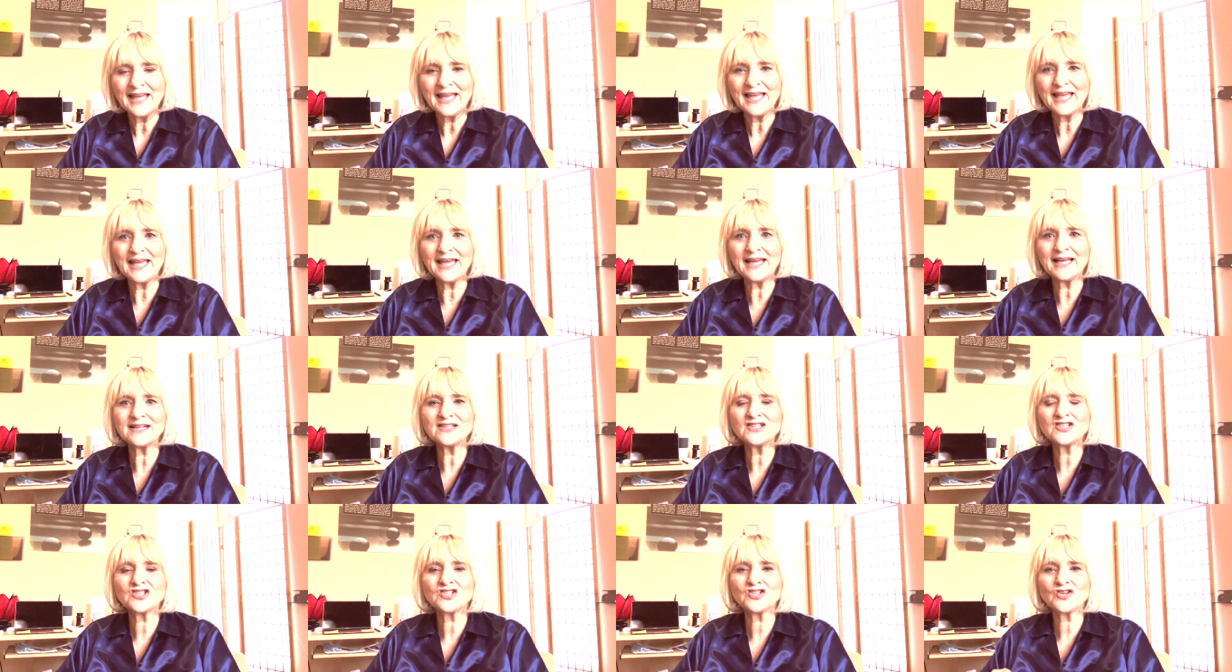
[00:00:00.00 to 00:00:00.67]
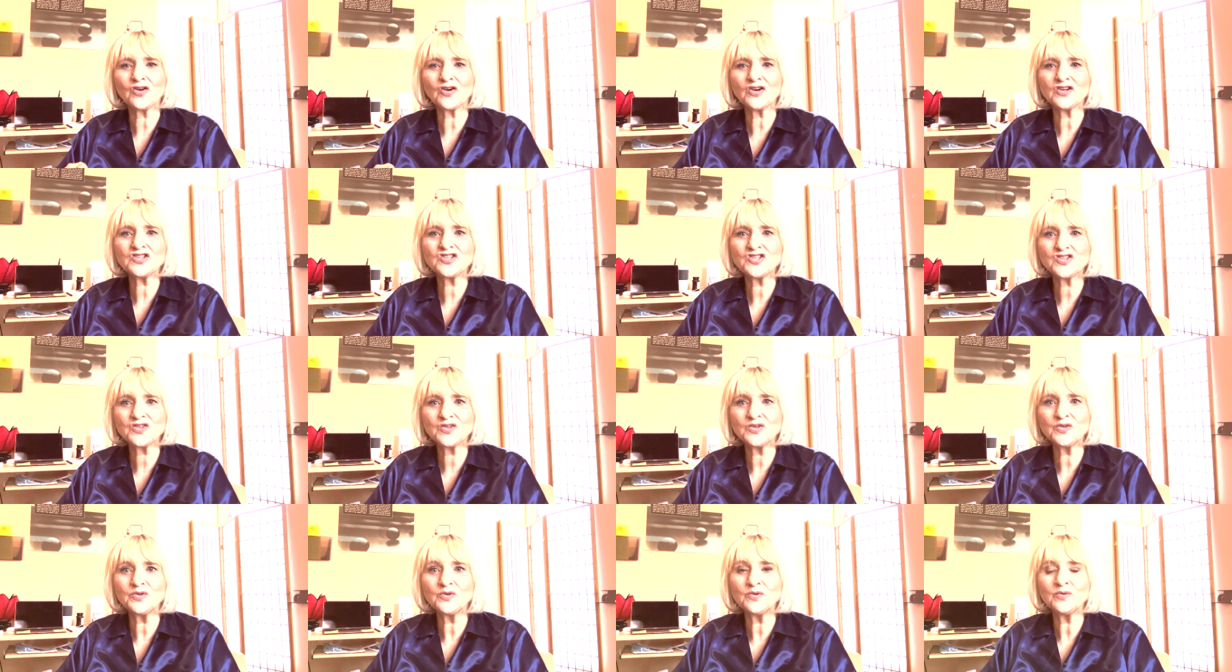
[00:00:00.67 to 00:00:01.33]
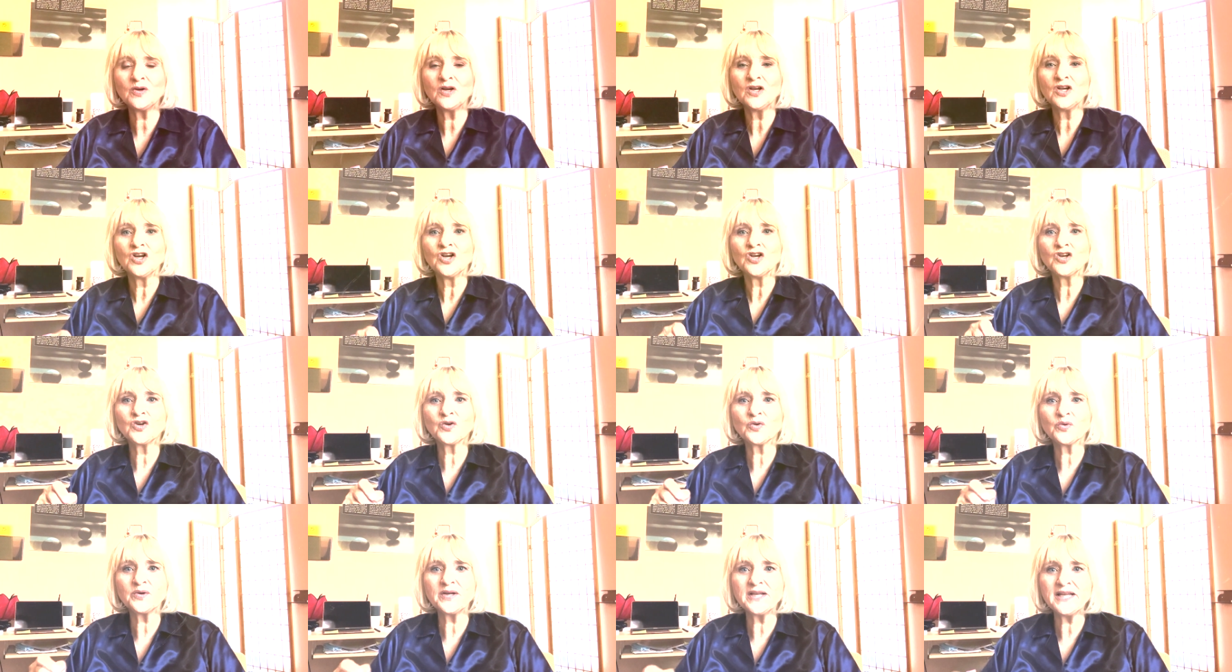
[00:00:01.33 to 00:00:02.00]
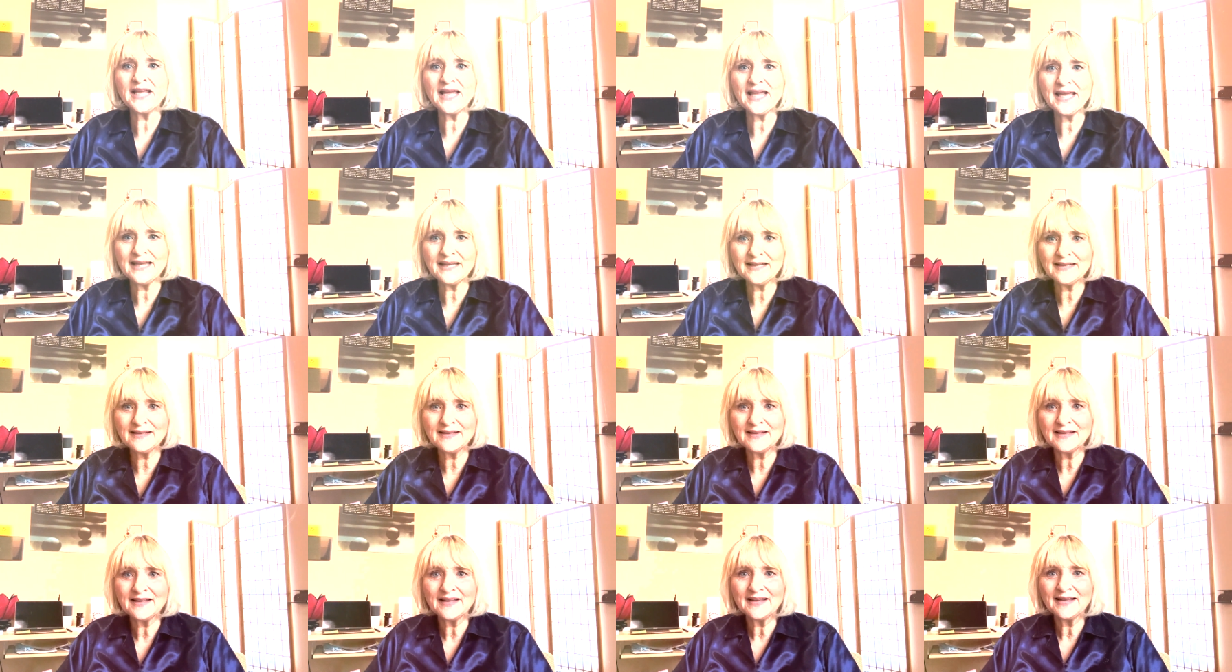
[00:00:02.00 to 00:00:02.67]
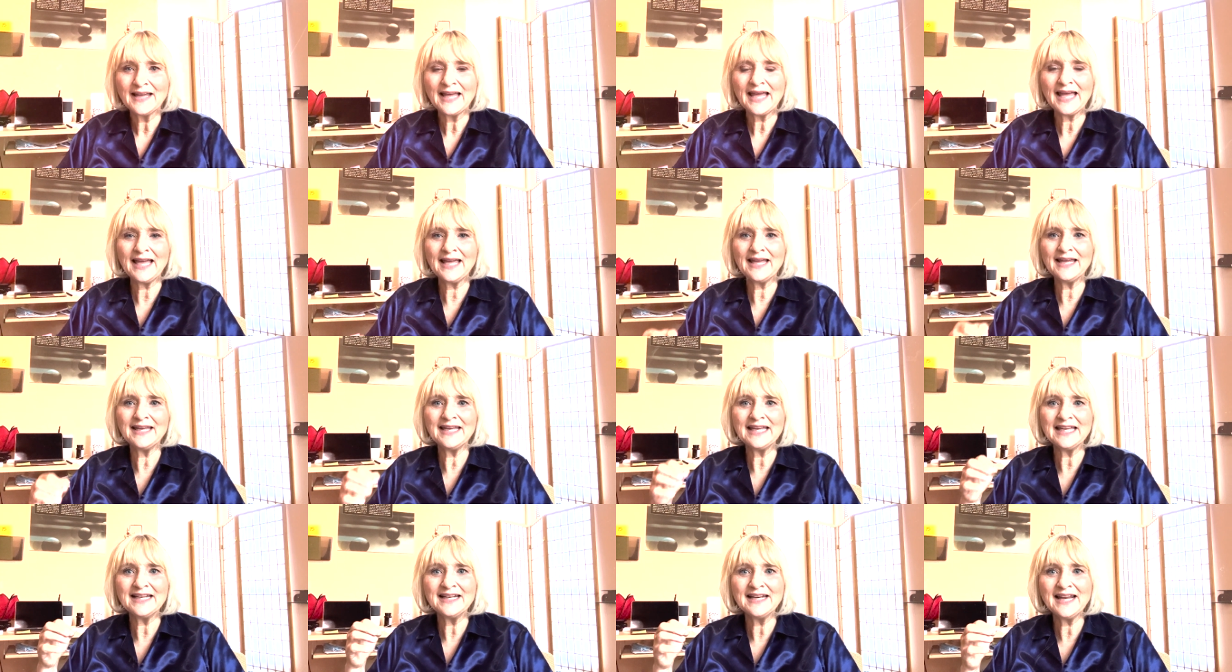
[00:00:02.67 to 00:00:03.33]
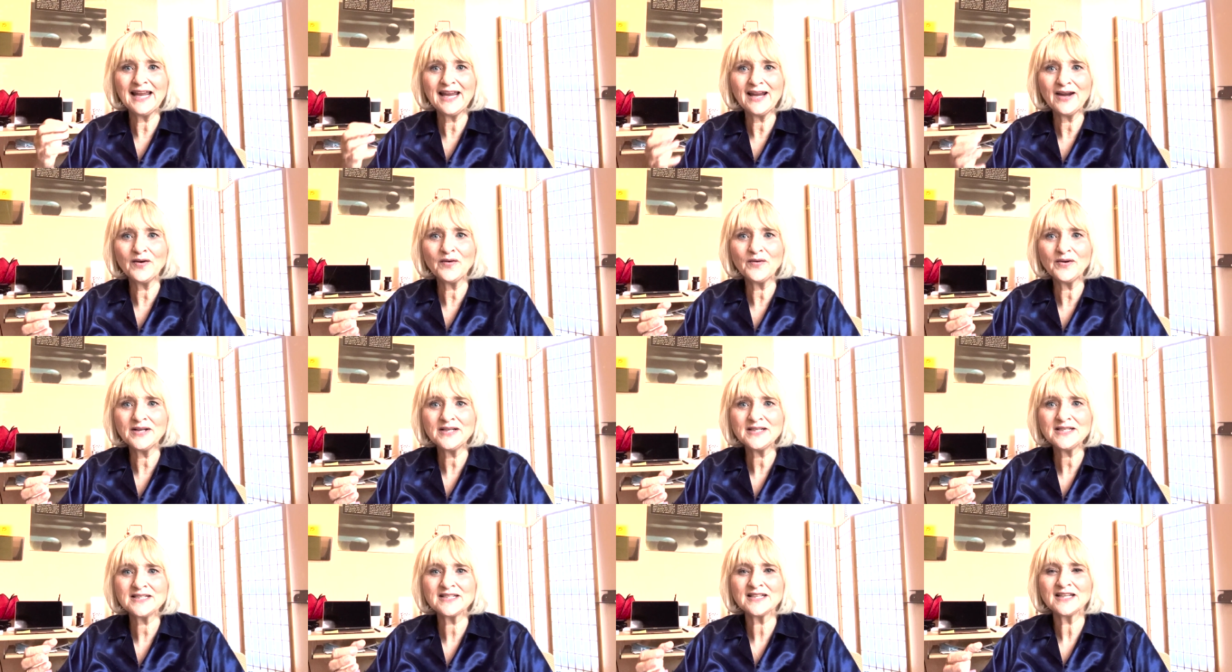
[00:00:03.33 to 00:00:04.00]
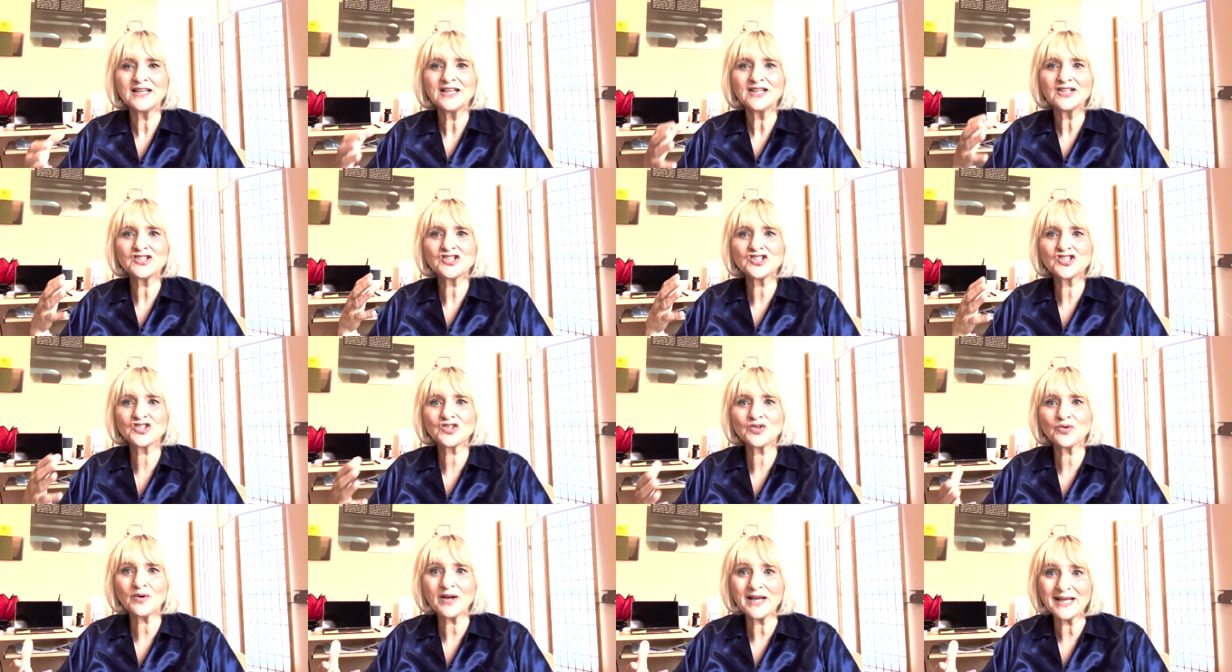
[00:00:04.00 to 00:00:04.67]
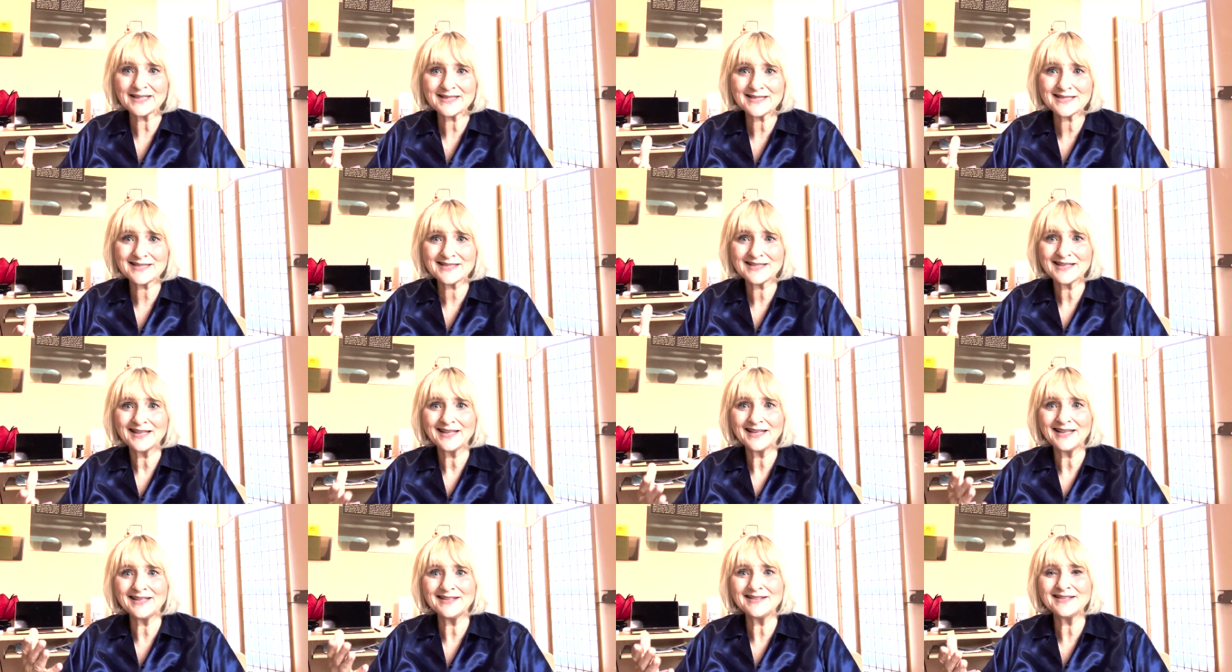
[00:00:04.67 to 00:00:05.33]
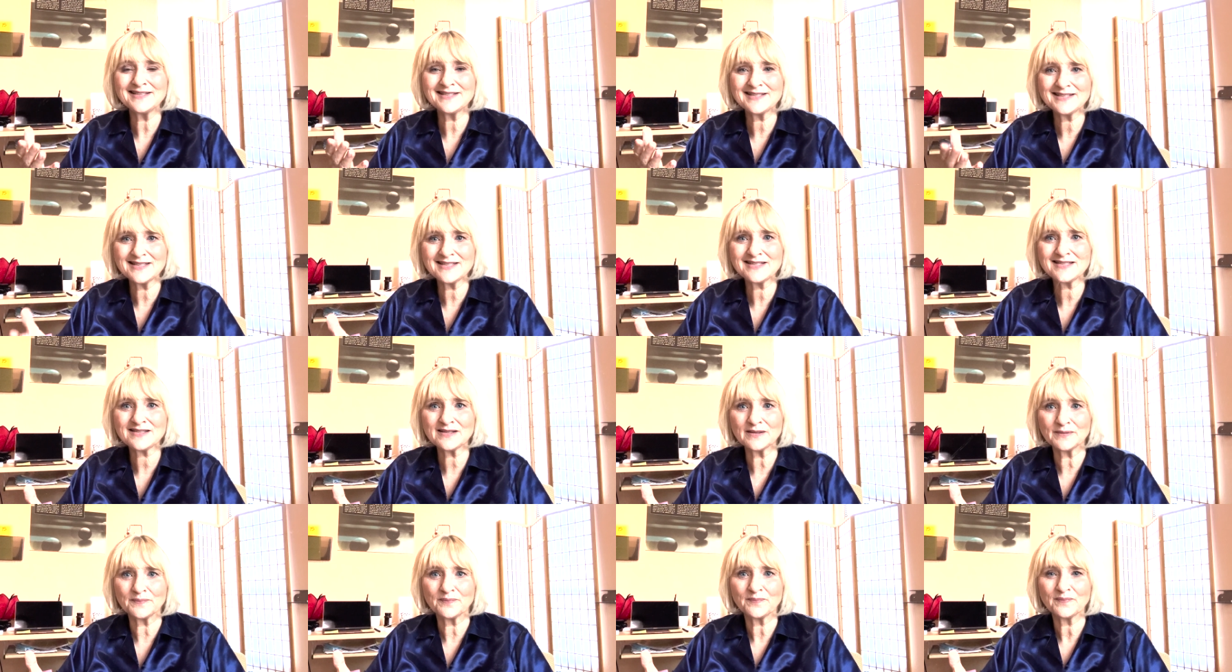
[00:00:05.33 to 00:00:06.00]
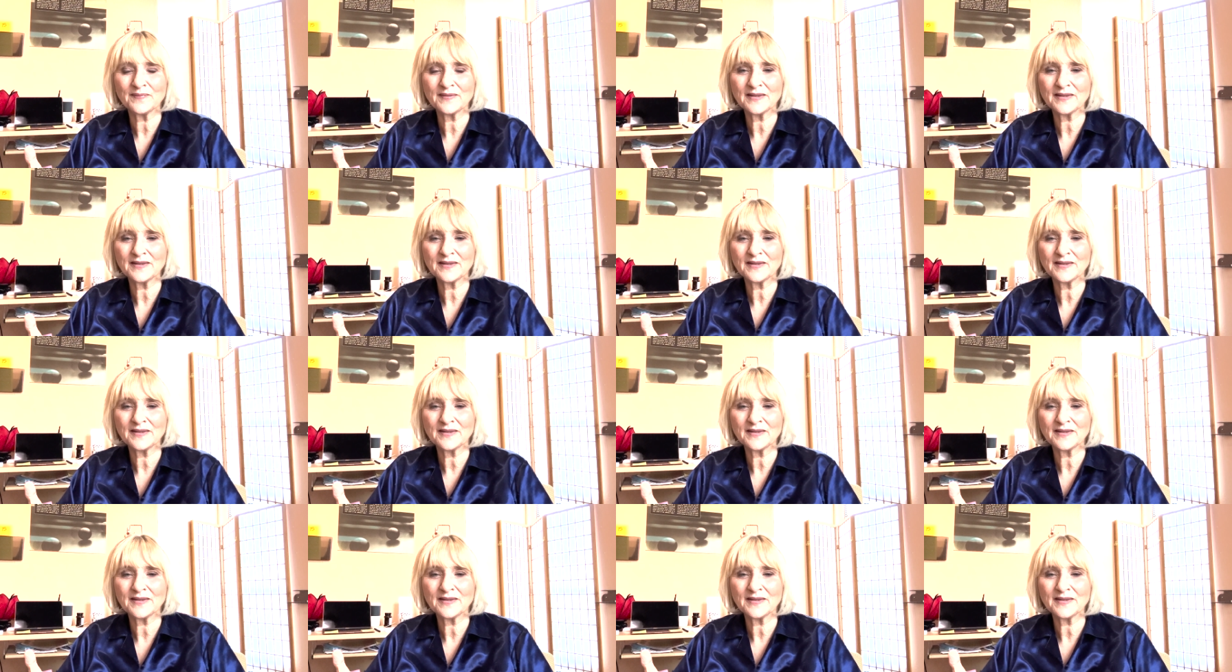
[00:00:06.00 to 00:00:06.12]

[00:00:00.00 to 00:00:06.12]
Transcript: and starts to create a inherent stress in the system.